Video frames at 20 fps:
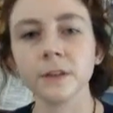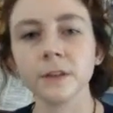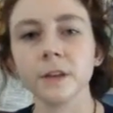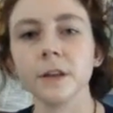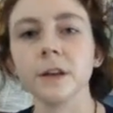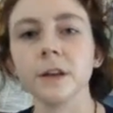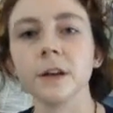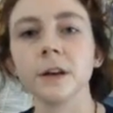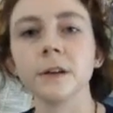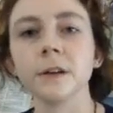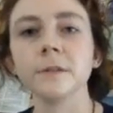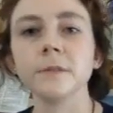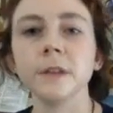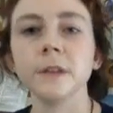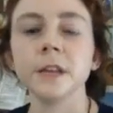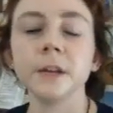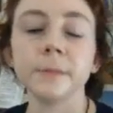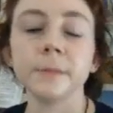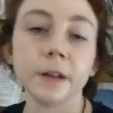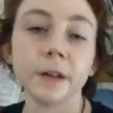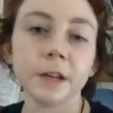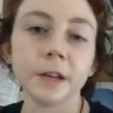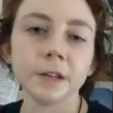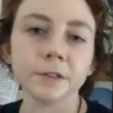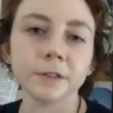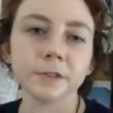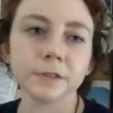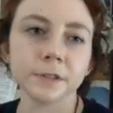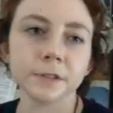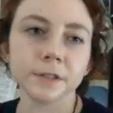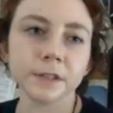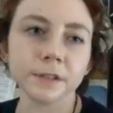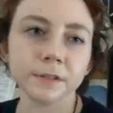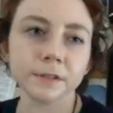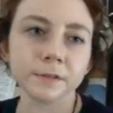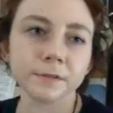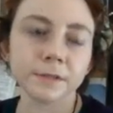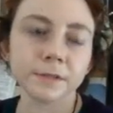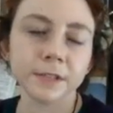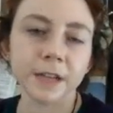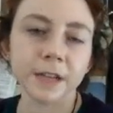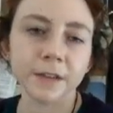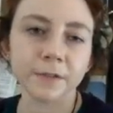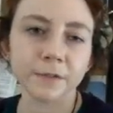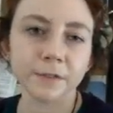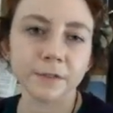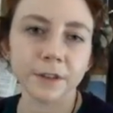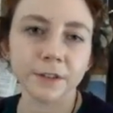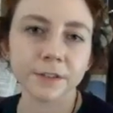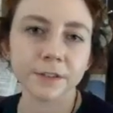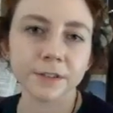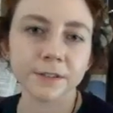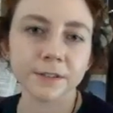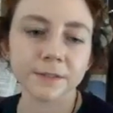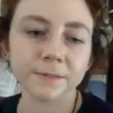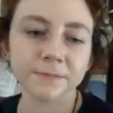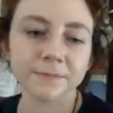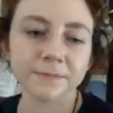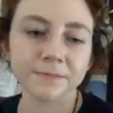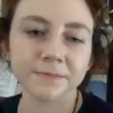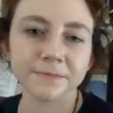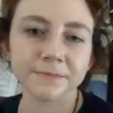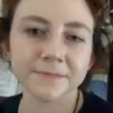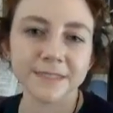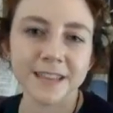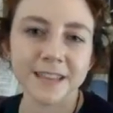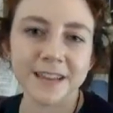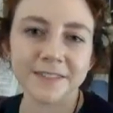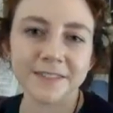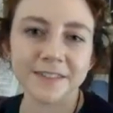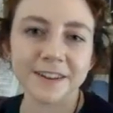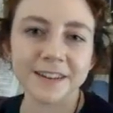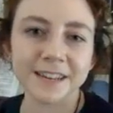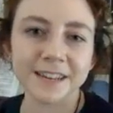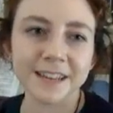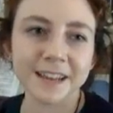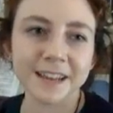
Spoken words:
antibiotic-resistant staph infections. Have a great day,